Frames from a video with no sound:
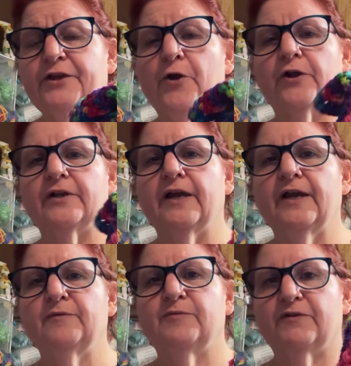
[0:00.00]
yarn
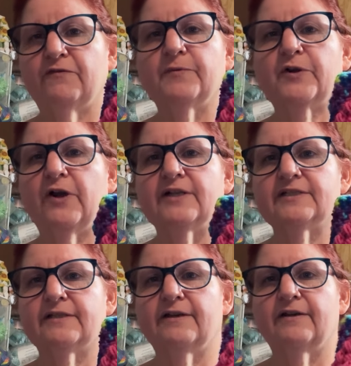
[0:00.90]
but from across
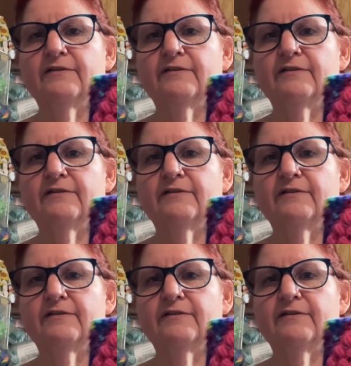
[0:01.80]
uh,